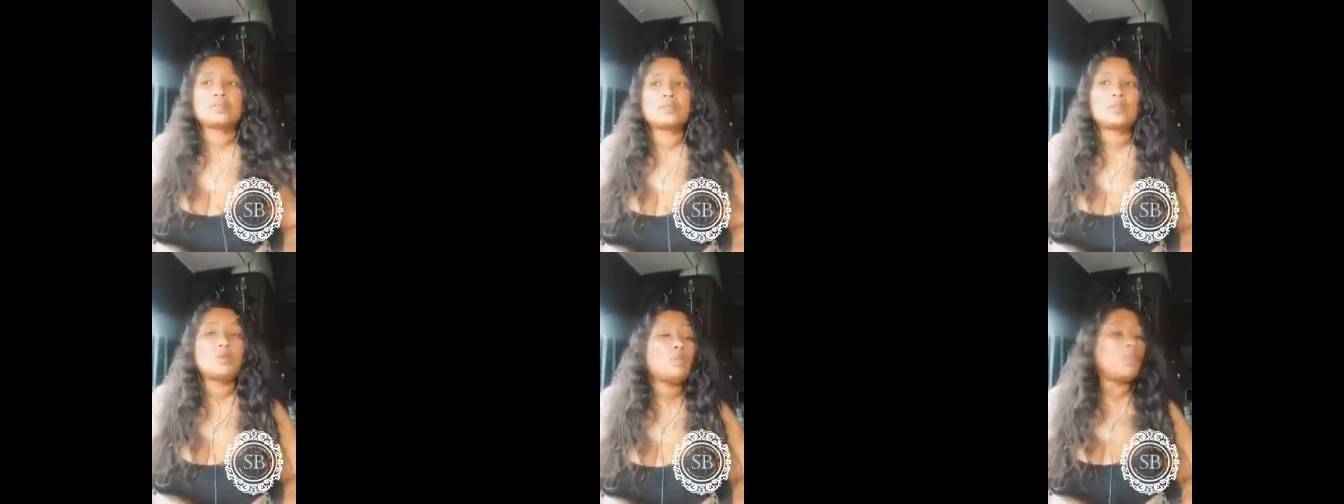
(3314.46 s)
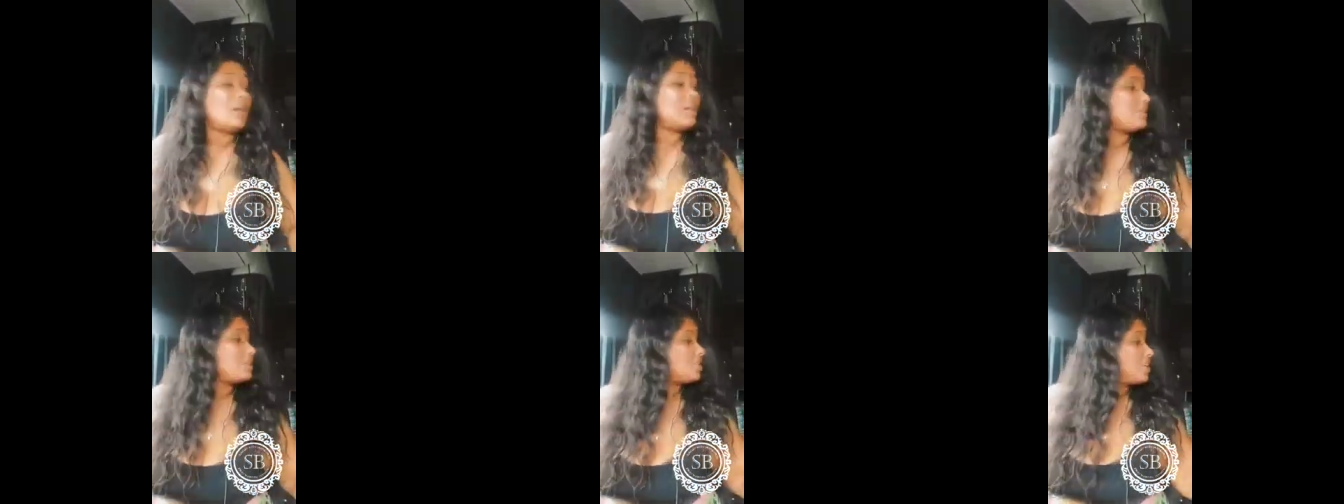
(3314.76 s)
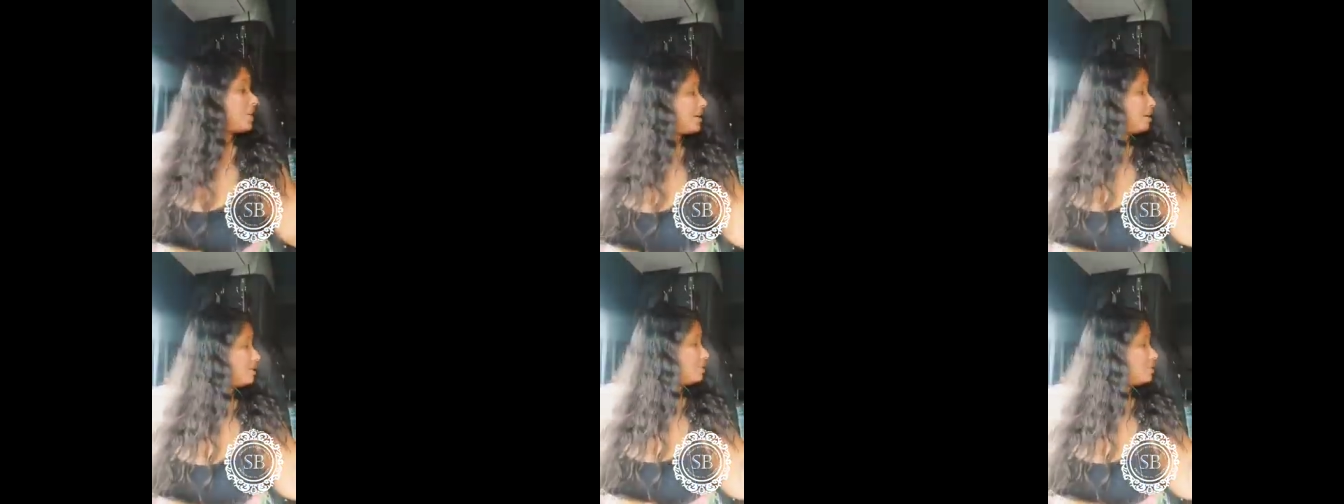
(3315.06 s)
stop somewhere
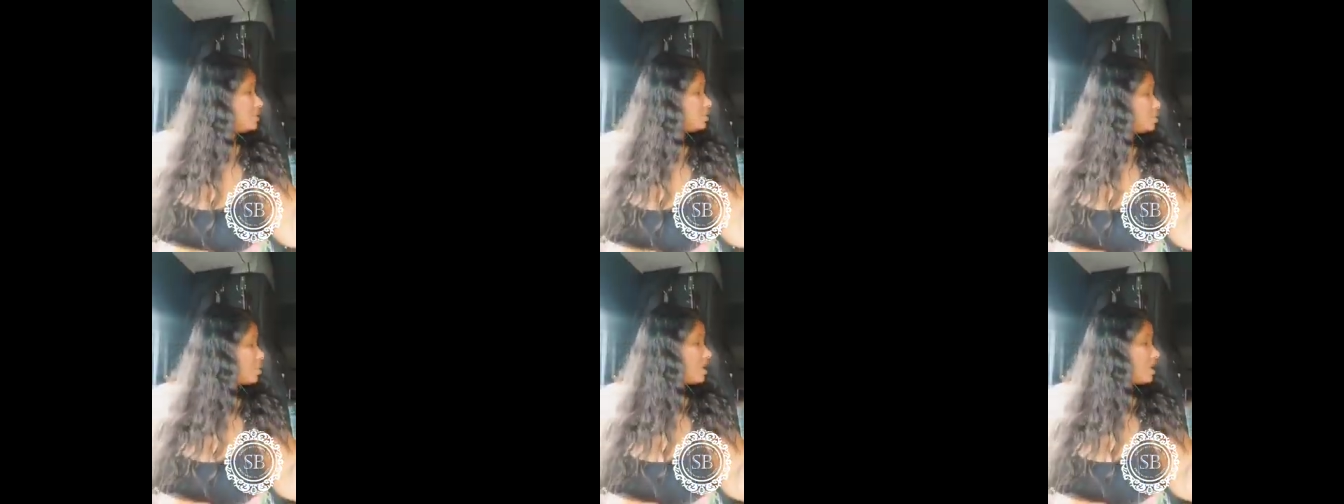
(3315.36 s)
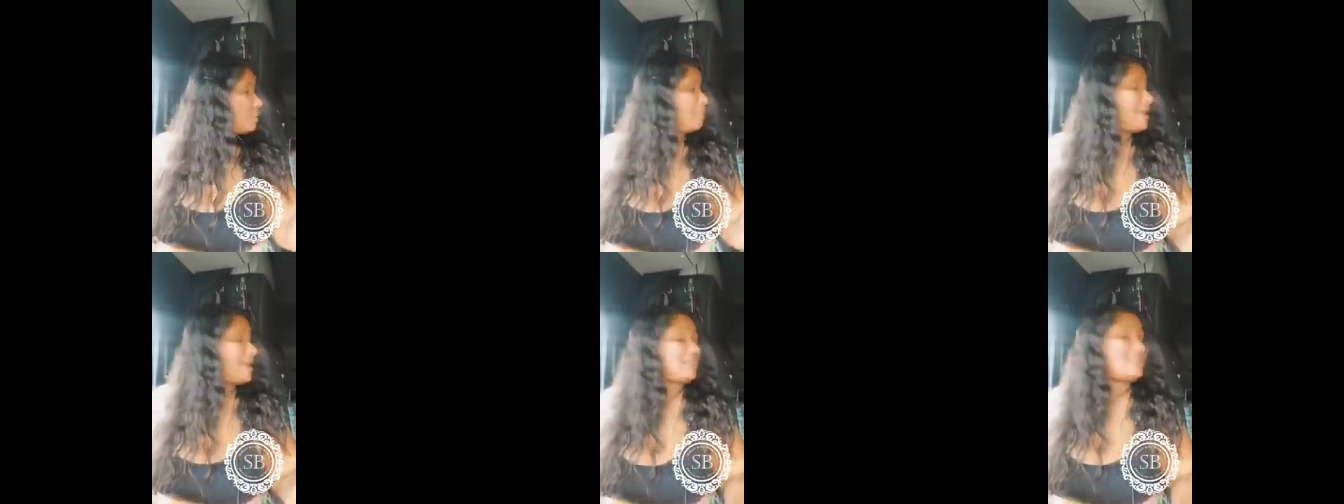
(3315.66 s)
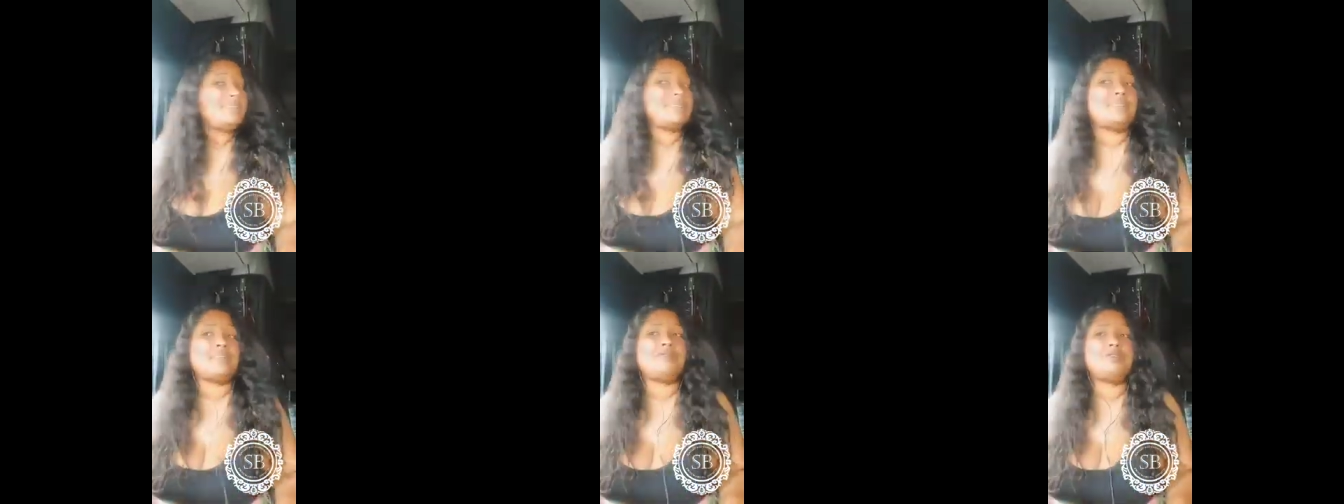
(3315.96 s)
else. I
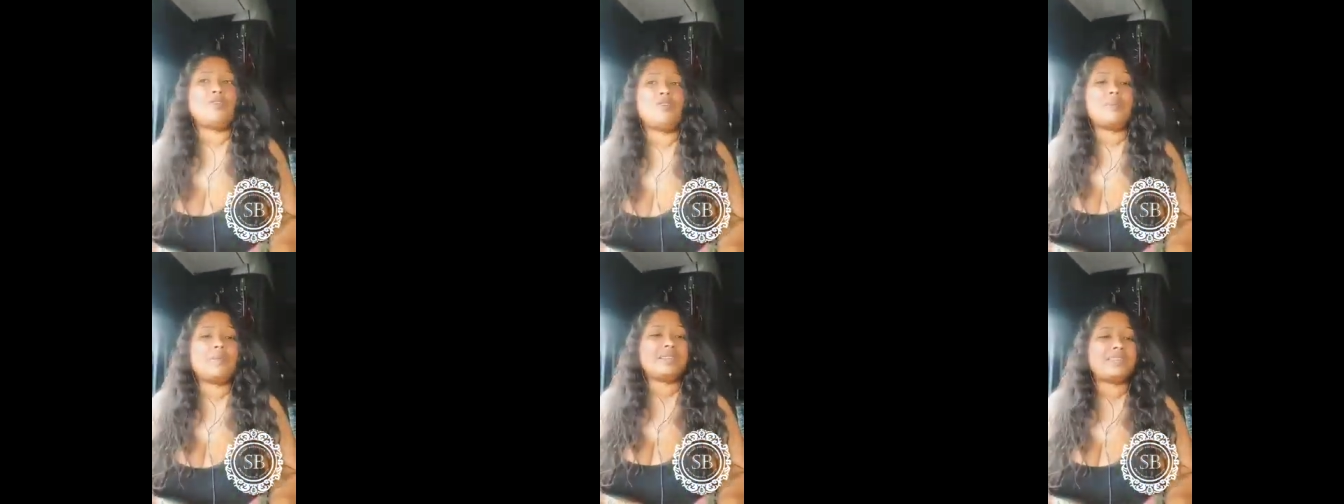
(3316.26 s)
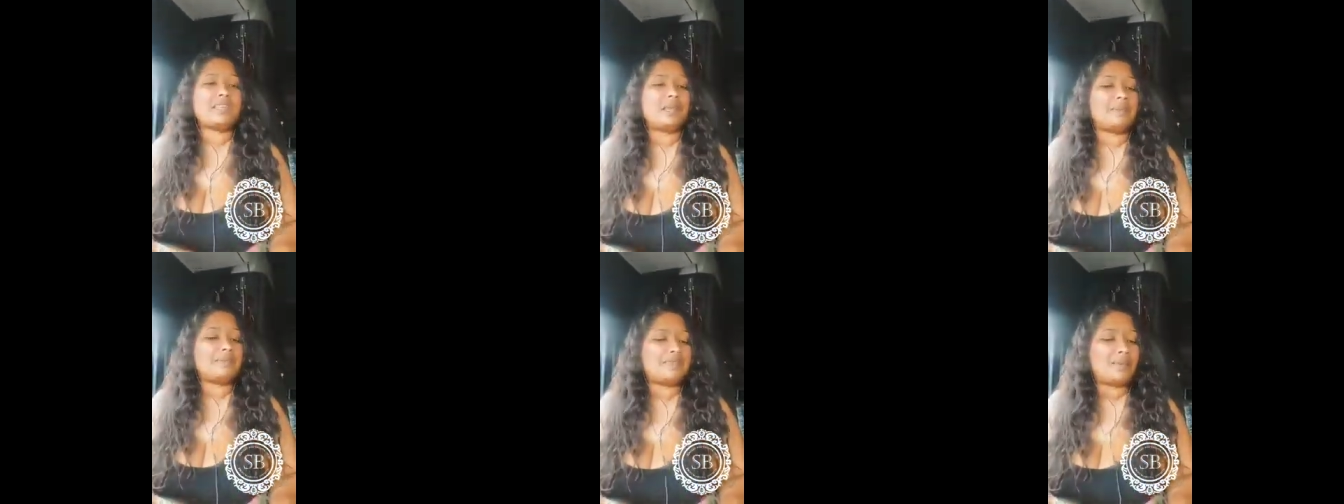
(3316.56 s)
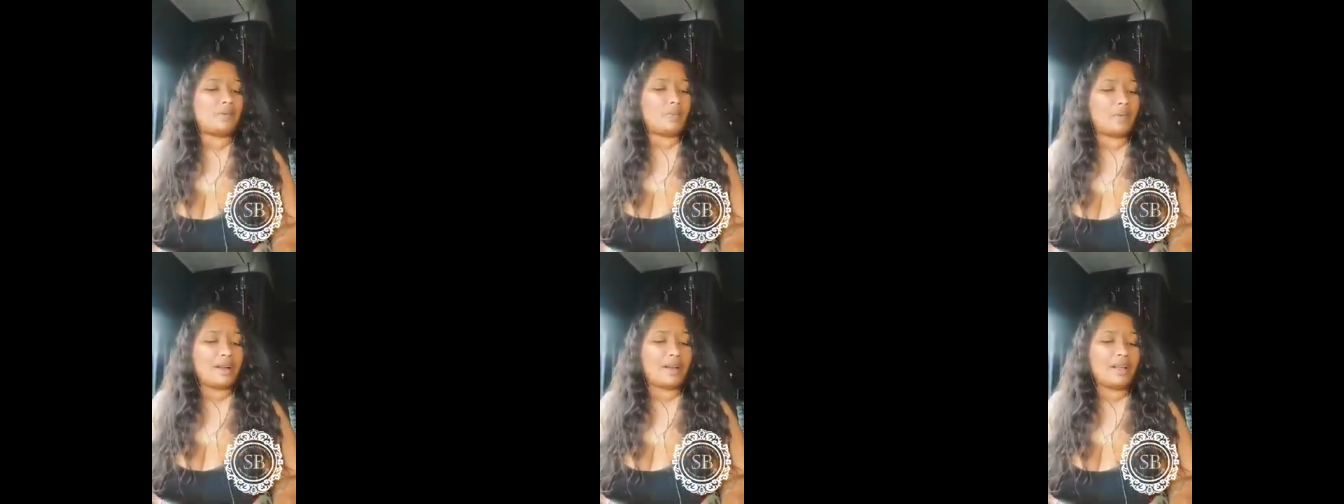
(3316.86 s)
just chose what was the
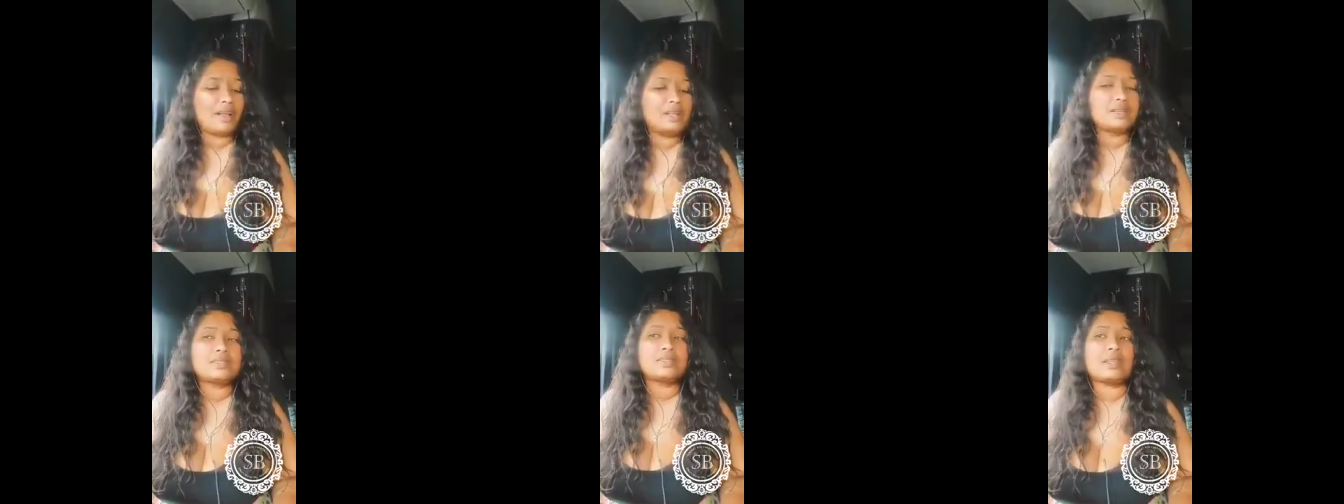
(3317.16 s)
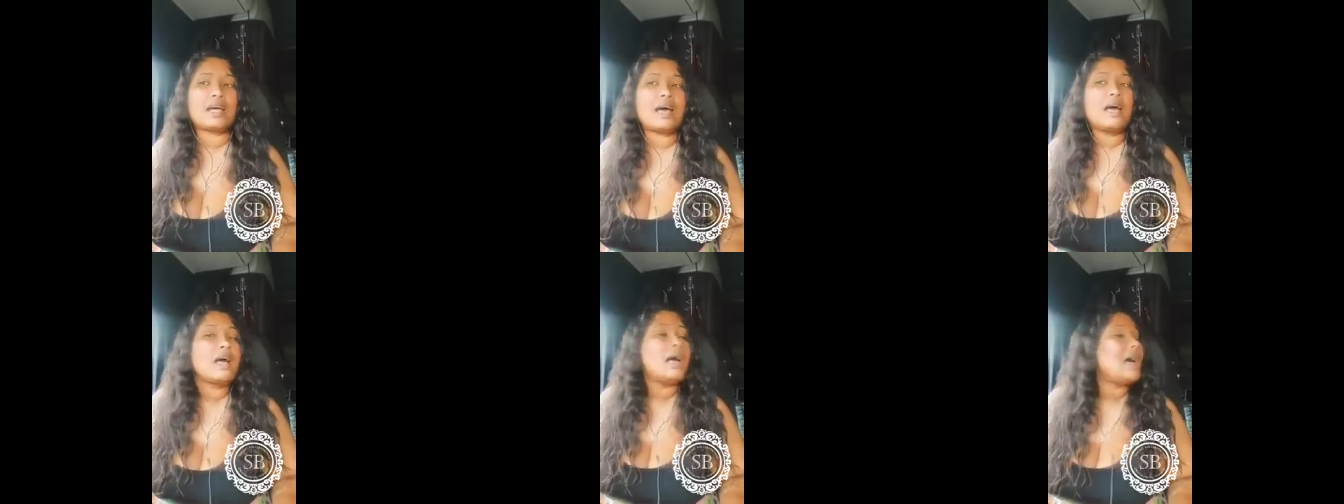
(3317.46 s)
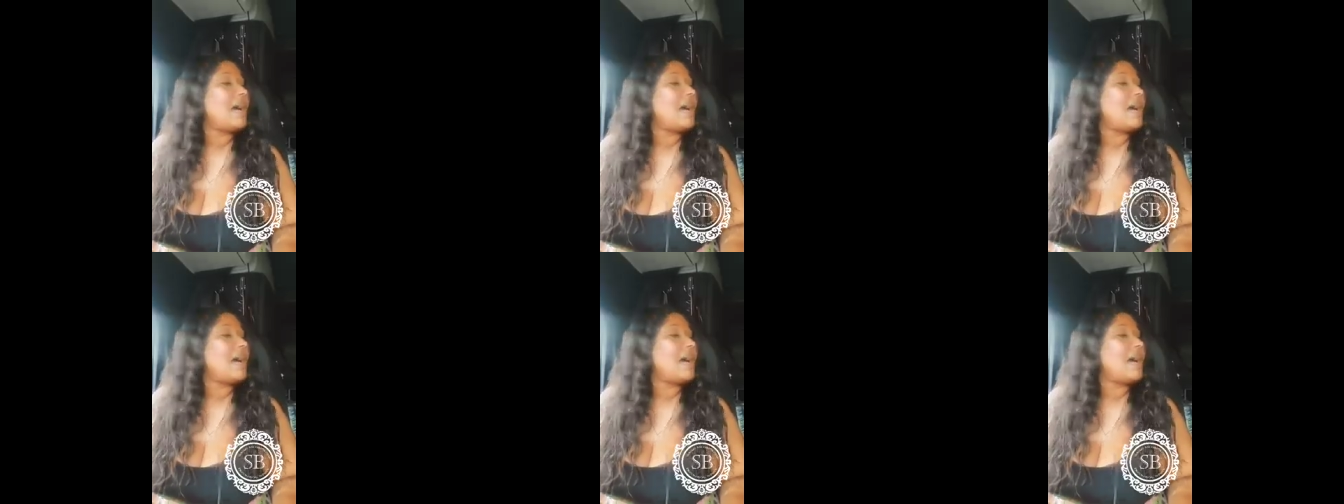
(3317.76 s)
last truck